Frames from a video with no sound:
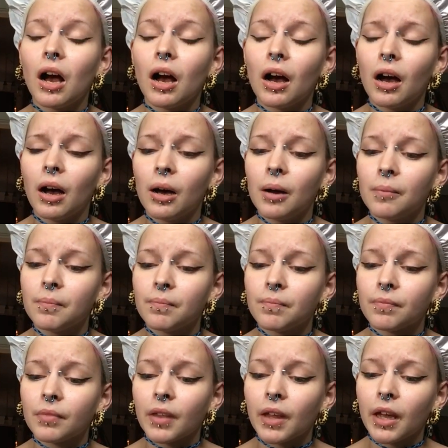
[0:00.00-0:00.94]

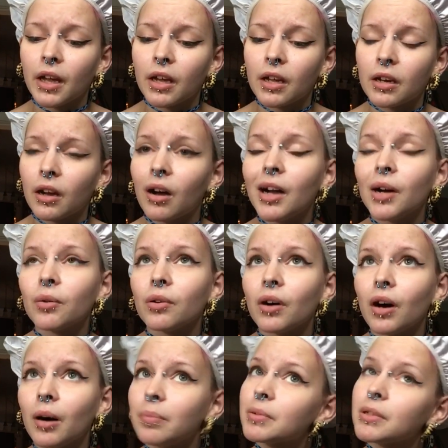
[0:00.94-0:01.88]
And I
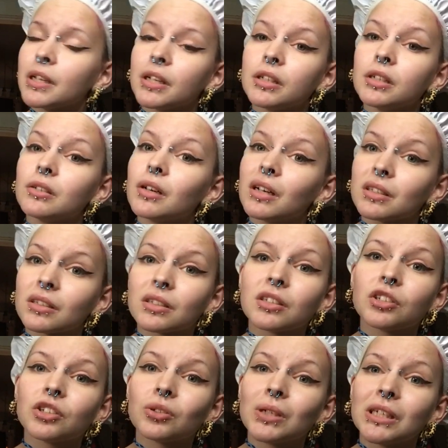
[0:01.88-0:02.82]
will update you on the
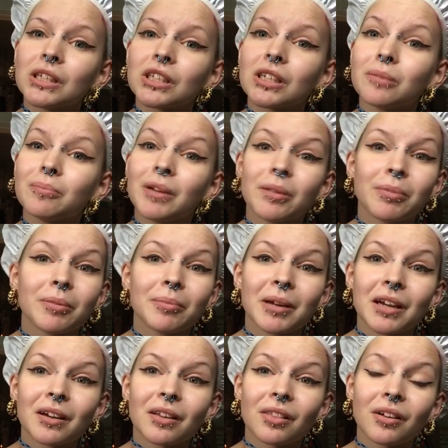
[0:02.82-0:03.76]
situation and maybe make a